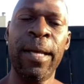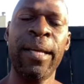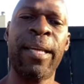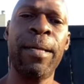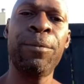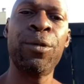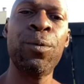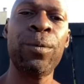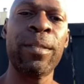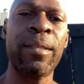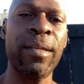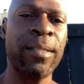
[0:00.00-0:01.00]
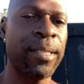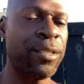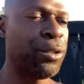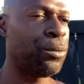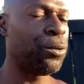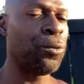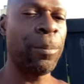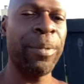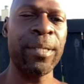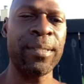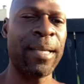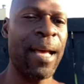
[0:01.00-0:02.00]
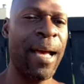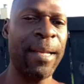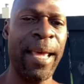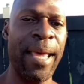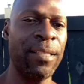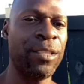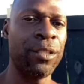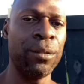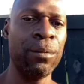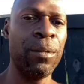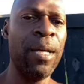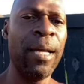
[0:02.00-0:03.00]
And keep doing the things that you're doing because God has you.